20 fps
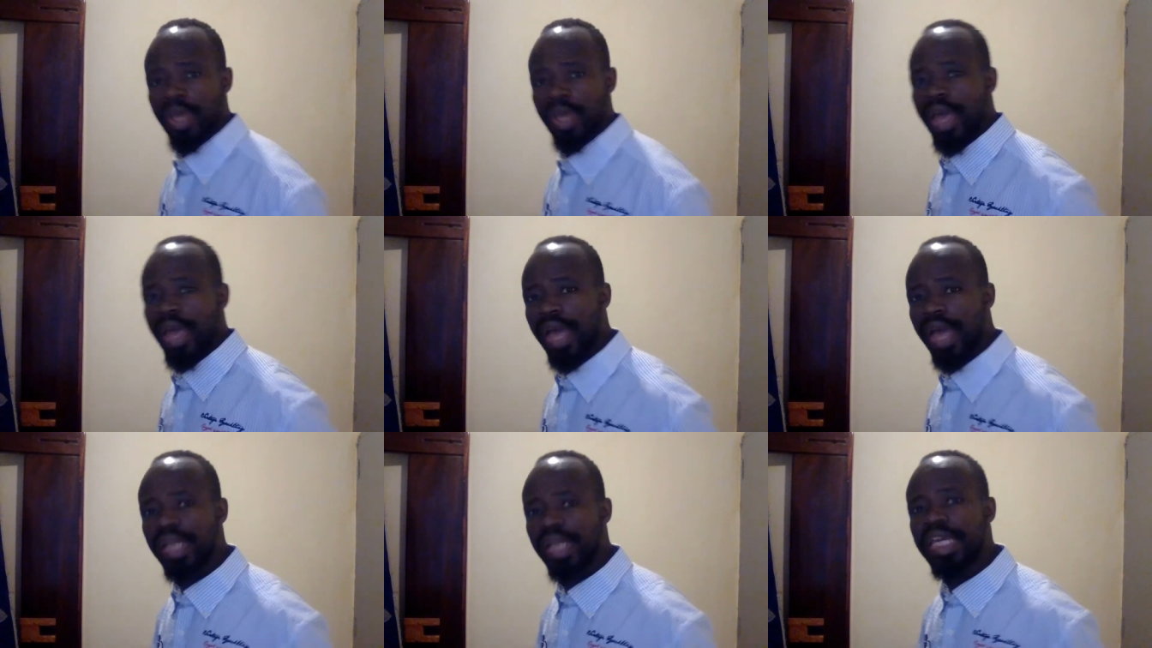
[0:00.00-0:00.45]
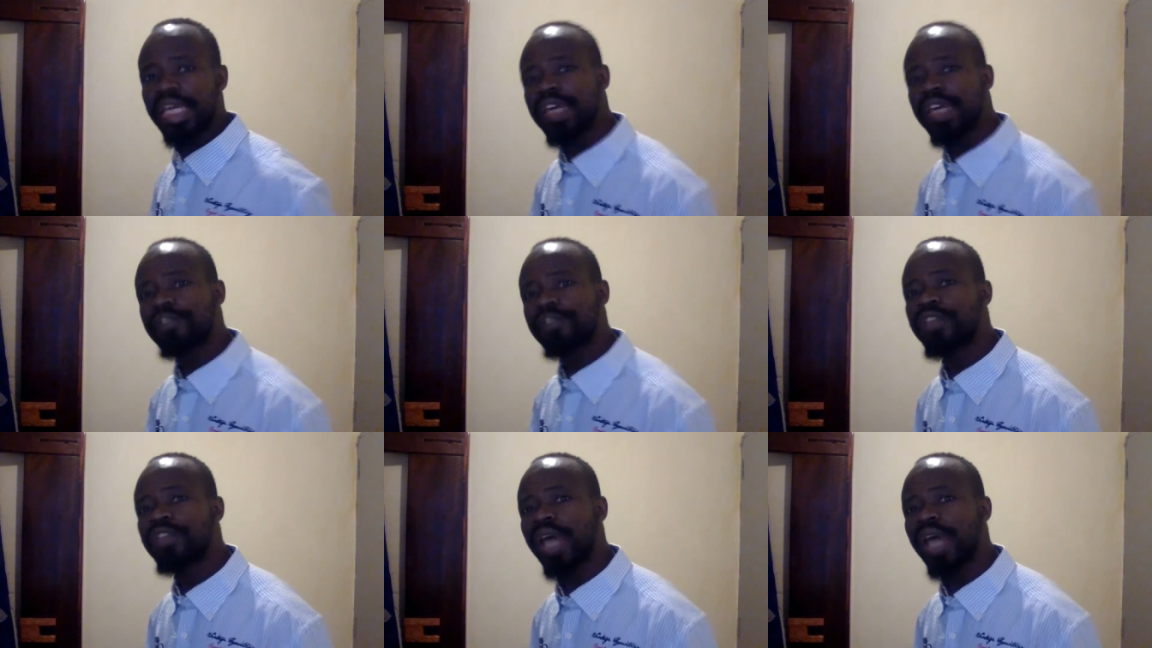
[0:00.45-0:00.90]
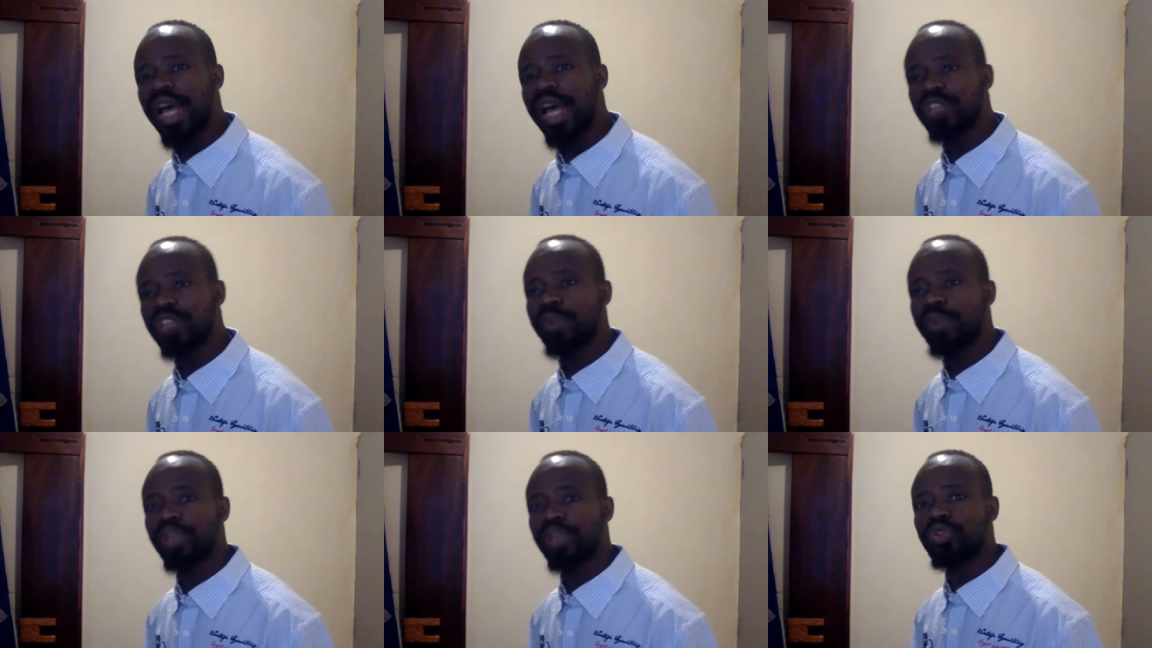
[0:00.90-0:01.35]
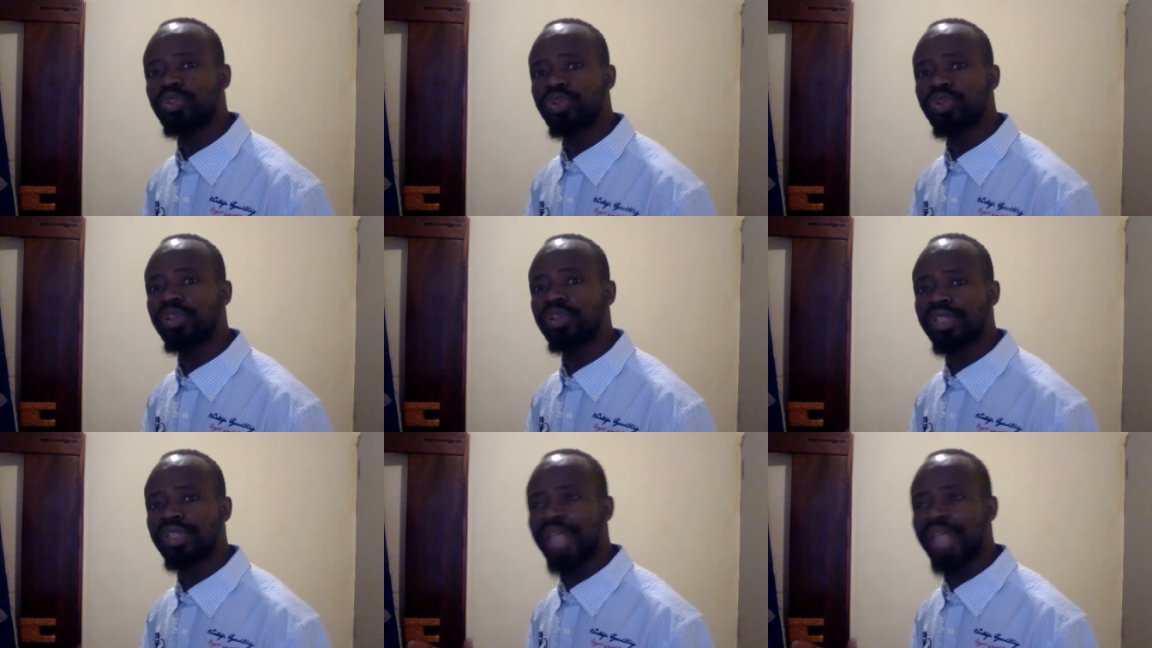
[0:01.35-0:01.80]
and if the husband do
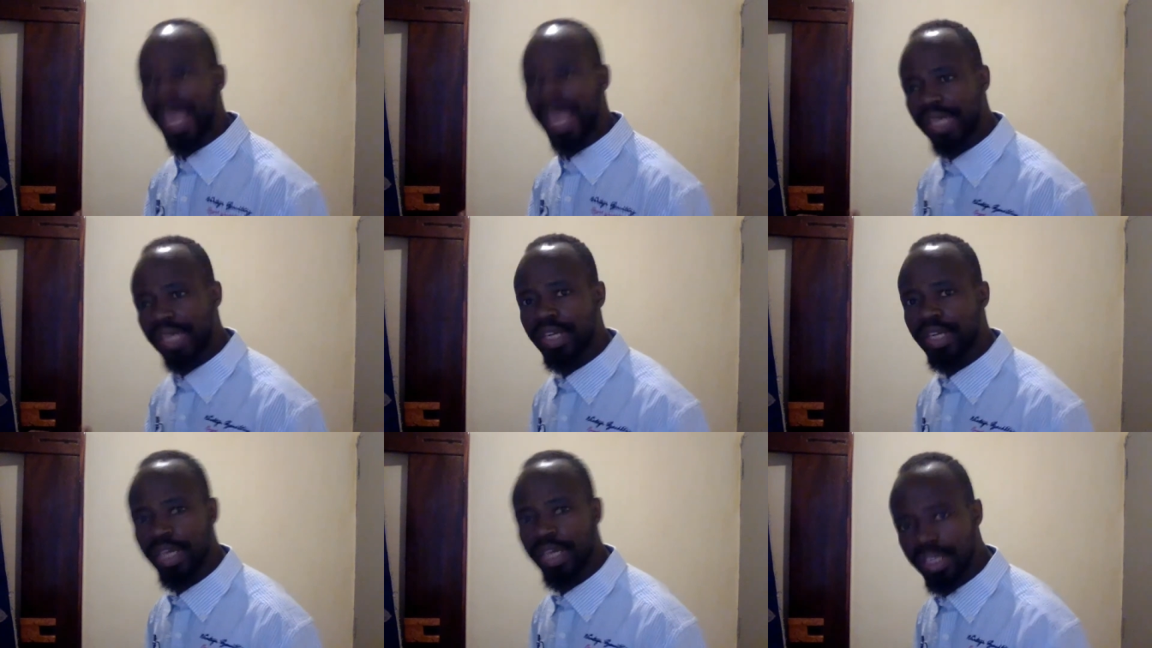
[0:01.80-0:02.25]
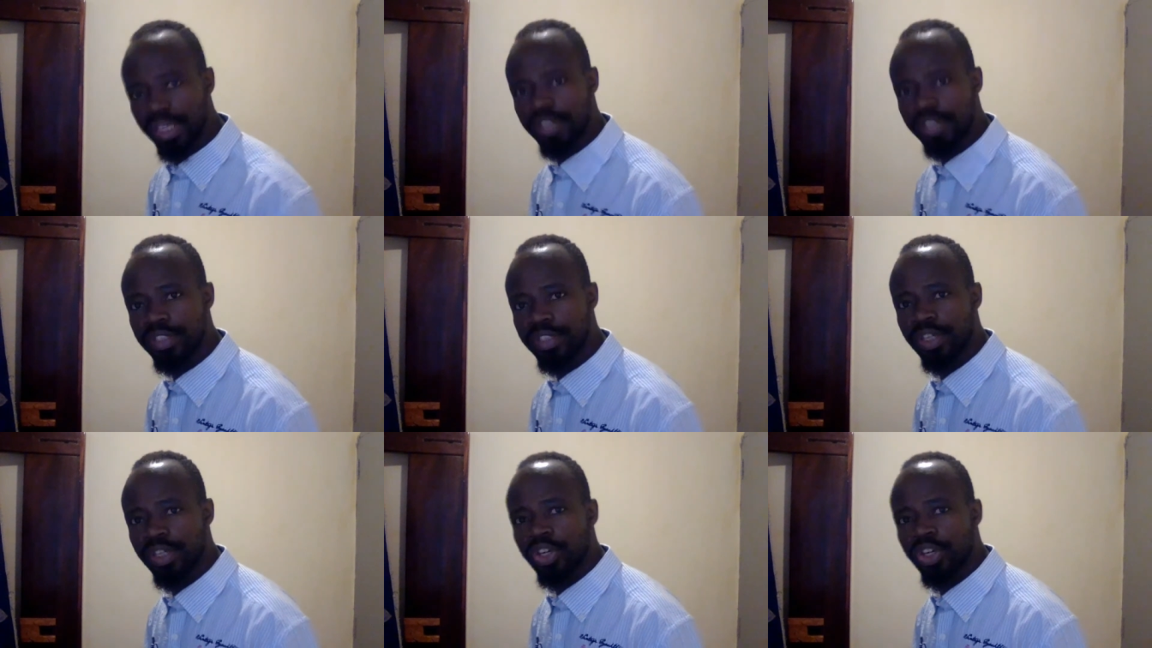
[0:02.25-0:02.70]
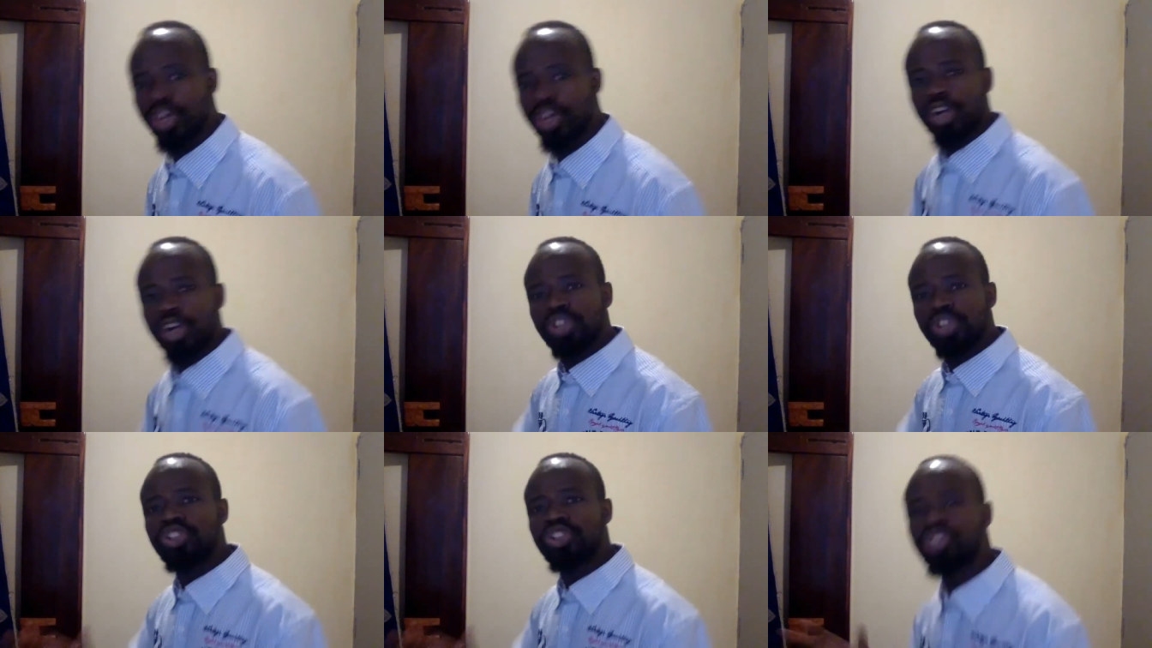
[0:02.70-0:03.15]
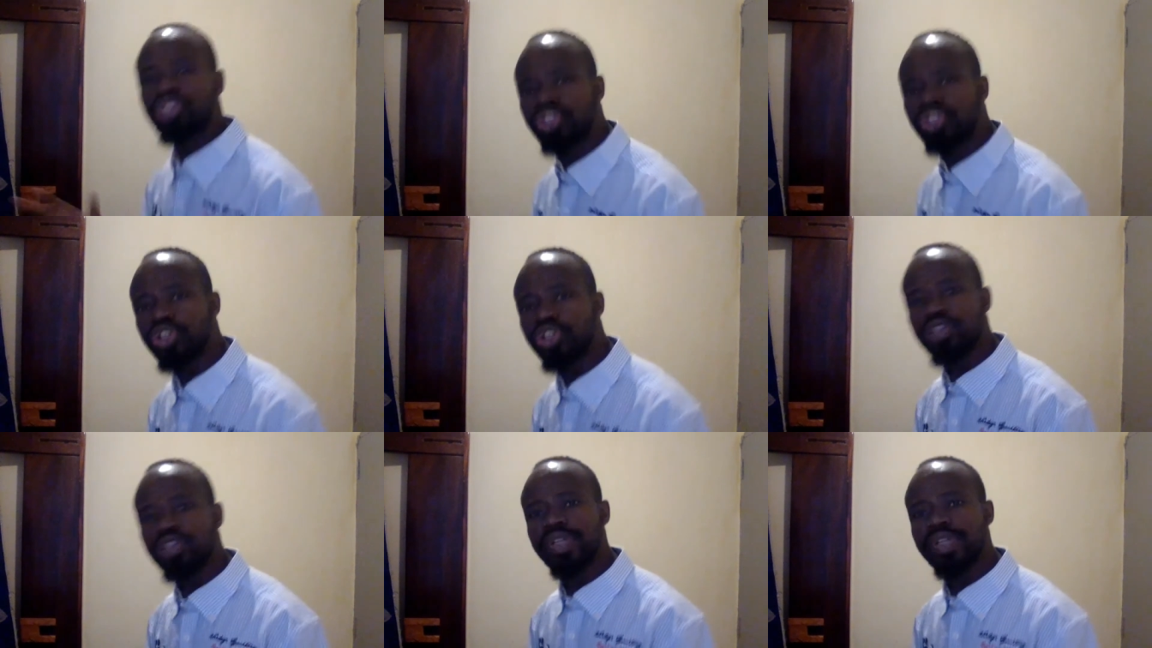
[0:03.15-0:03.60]
not like it
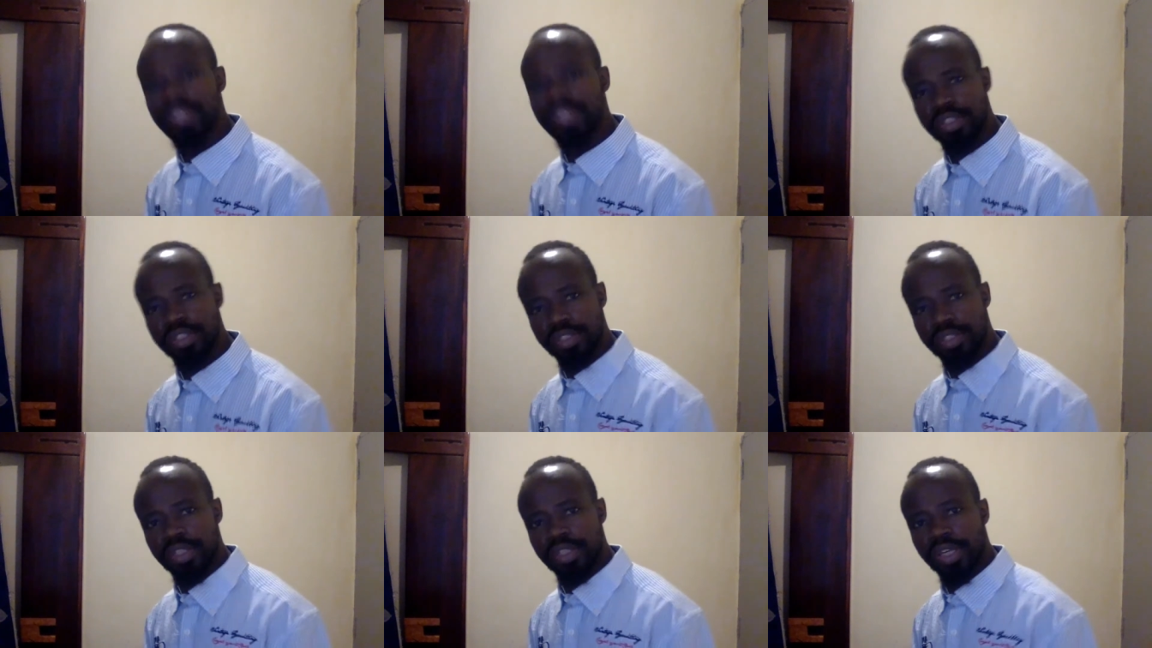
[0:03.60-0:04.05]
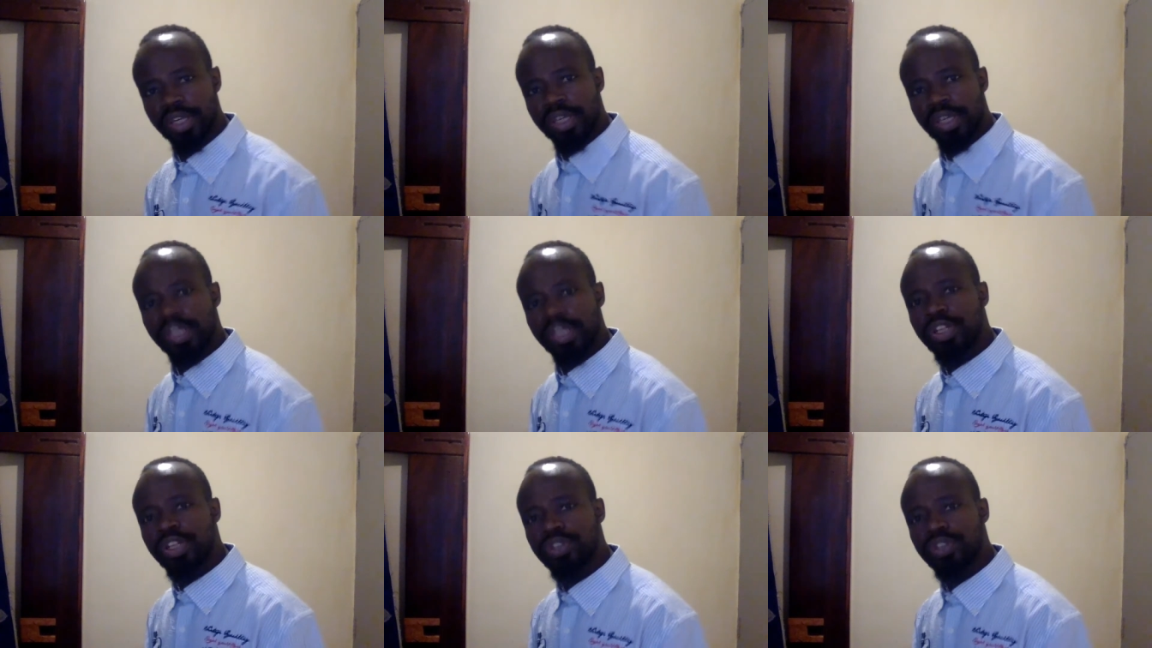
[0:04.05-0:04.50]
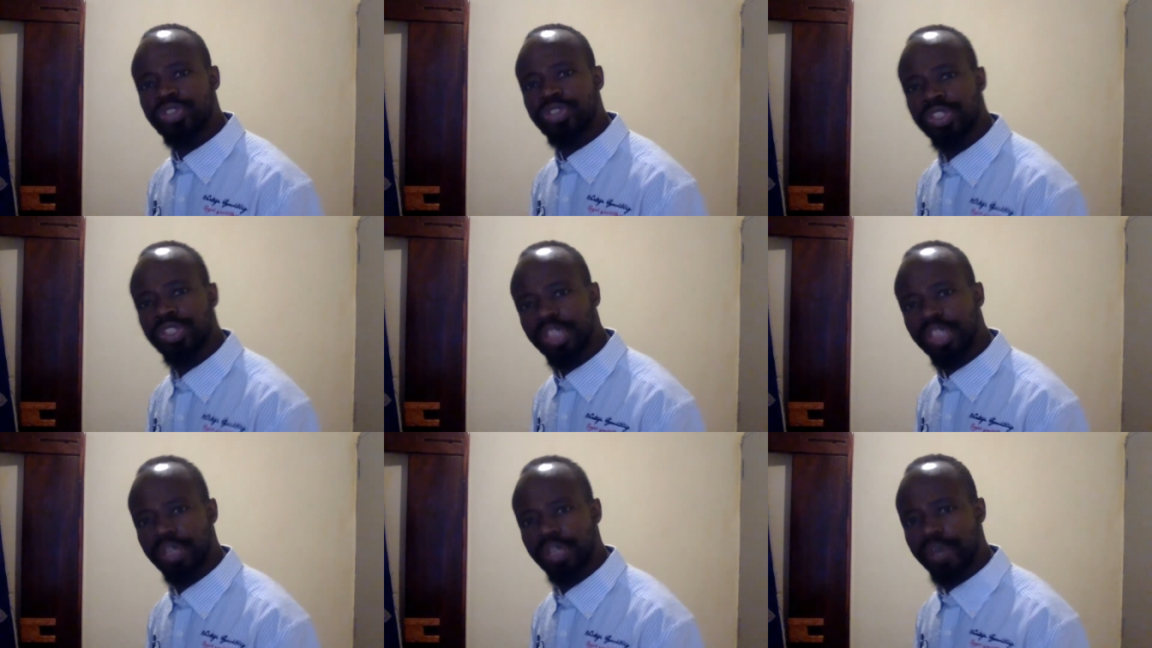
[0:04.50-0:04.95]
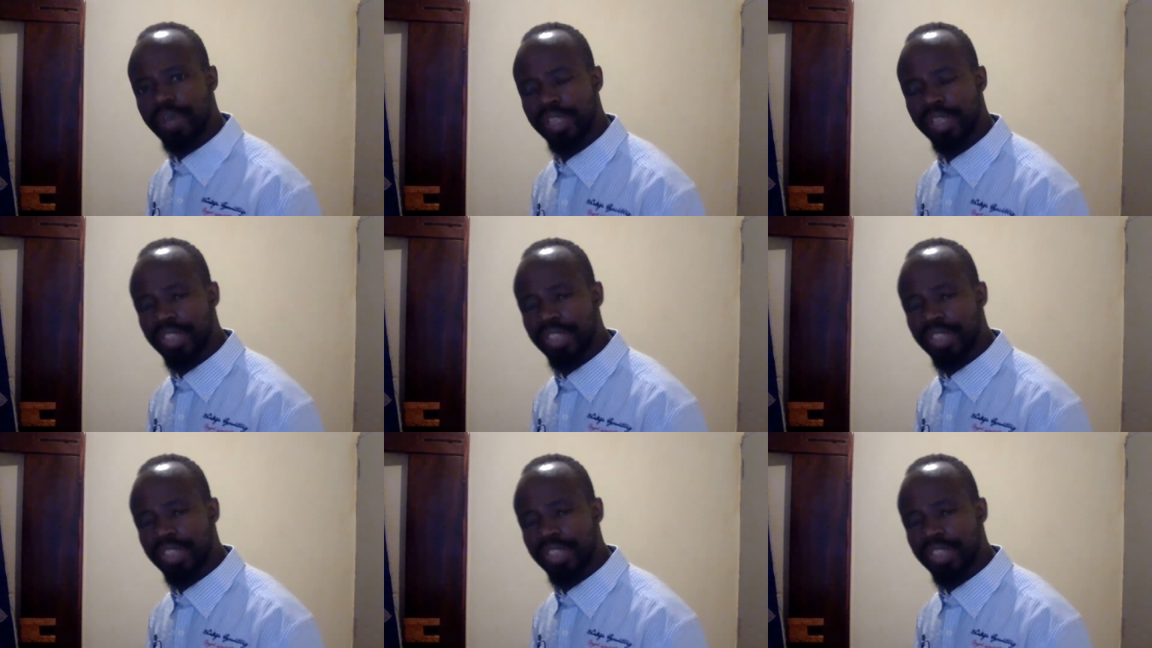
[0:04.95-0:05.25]
do it in your secret